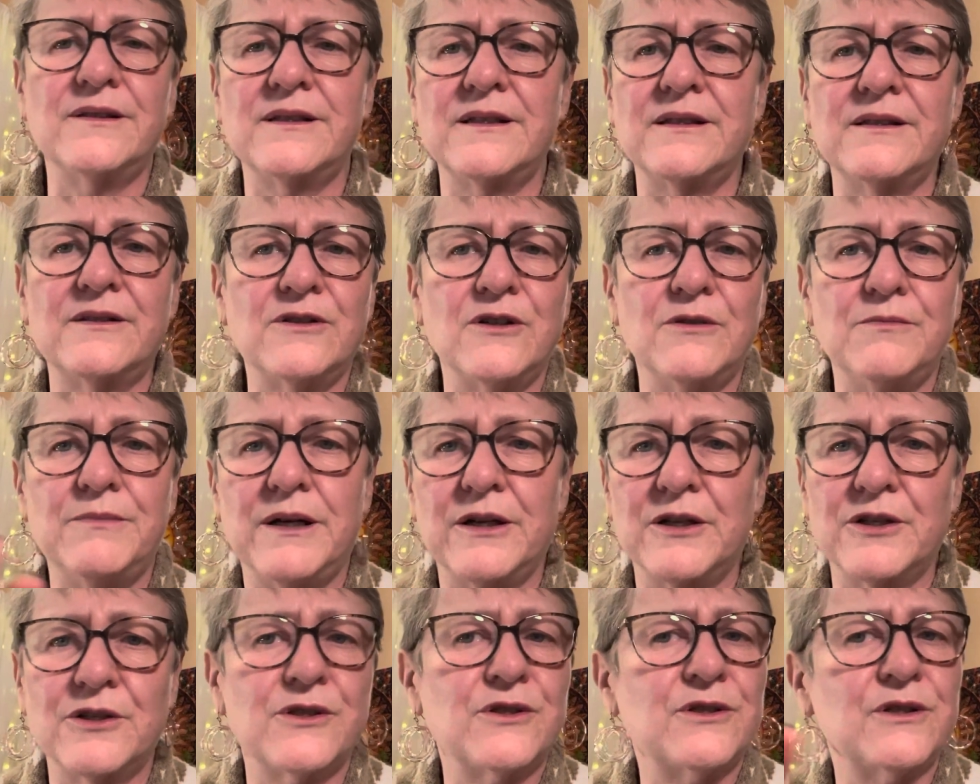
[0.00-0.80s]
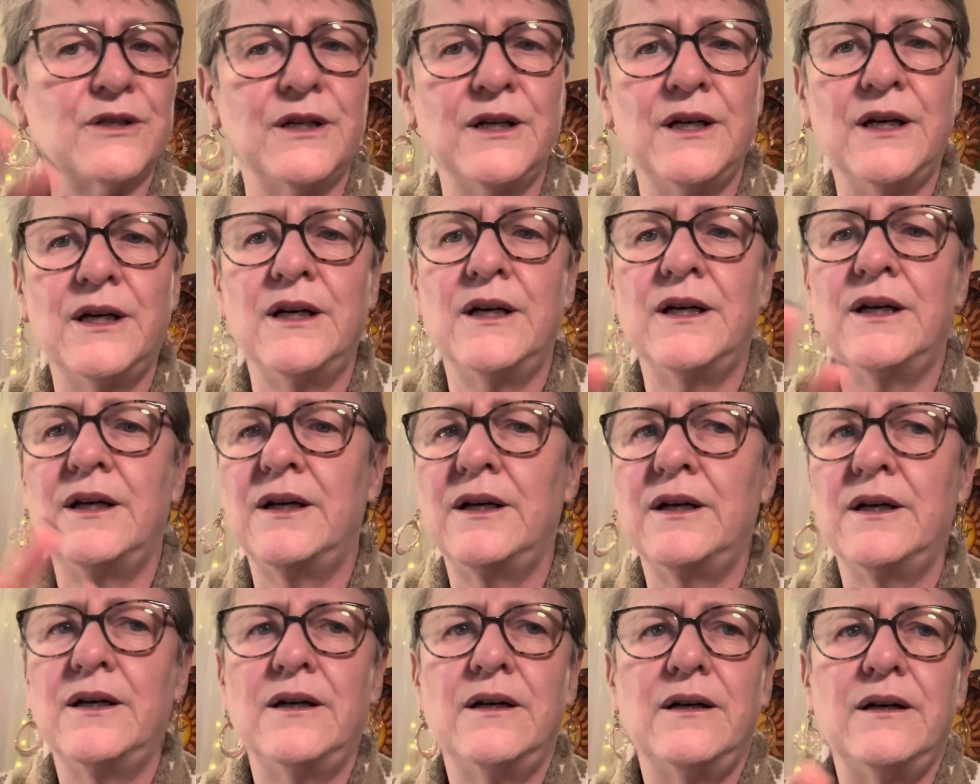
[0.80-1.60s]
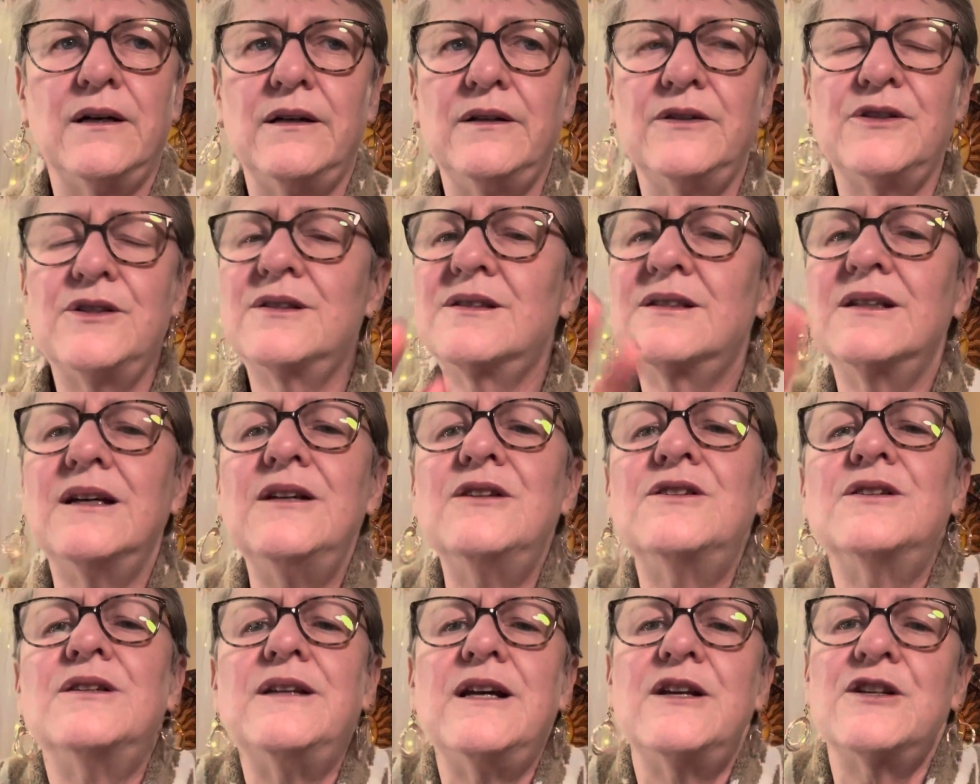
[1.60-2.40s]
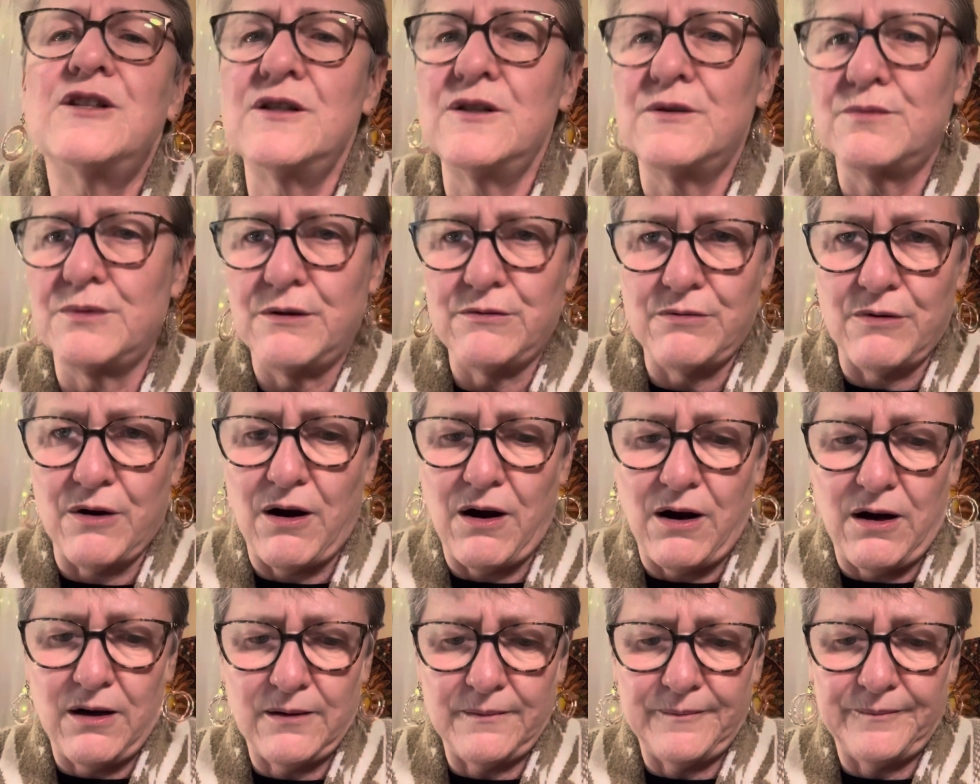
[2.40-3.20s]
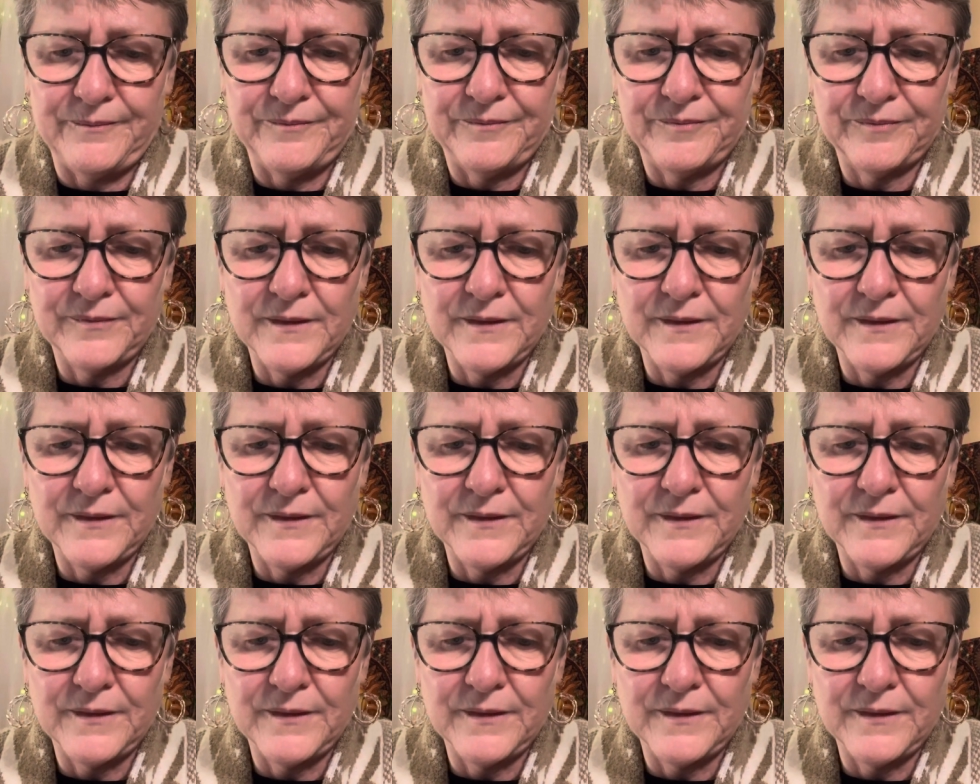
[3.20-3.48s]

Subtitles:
there's so much, just the intonations were wrong.